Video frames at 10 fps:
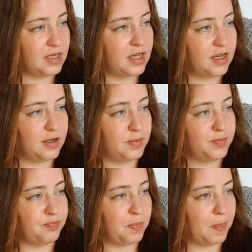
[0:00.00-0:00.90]
Um,
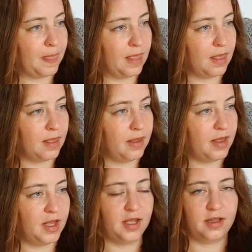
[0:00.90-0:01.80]

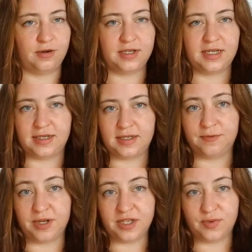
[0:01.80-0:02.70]
there are tons
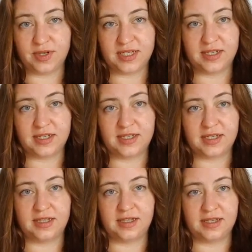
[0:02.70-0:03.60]
of resources
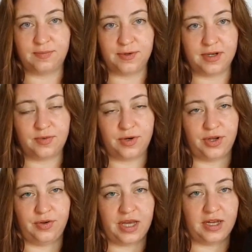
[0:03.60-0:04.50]
in this book where
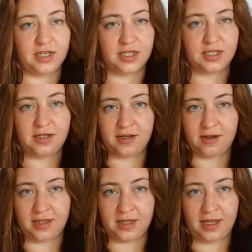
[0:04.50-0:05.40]
you can just click
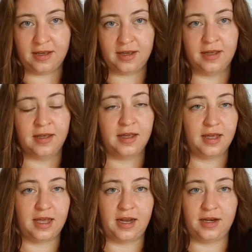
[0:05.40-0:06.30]
on the link
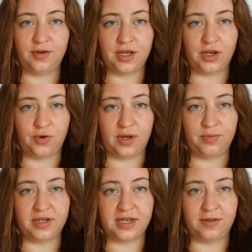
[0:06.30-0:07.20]
and you can go
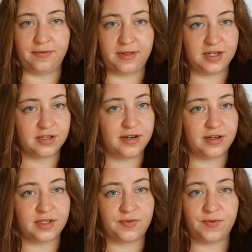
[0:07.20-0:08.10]
and print out the
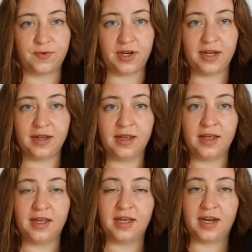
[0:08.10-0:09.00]
flashcards for free.
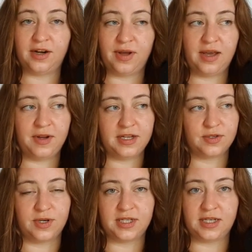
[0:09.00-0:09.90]
I don't have any
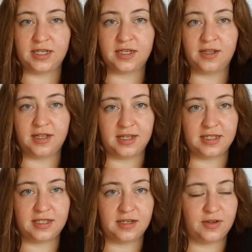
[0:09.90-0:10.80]
sources on the
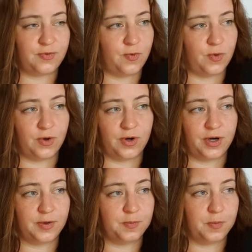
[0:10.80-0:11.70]
list
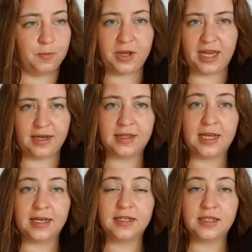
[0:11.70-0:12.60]
for paid
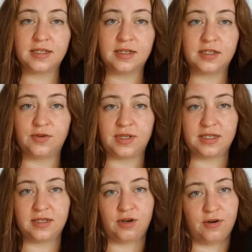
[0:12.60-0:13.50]
things, so
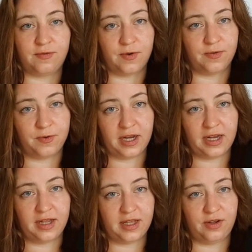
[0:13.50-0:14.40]
this is all for
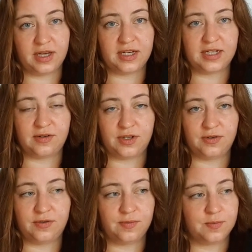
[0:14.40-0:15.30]
free that you can download.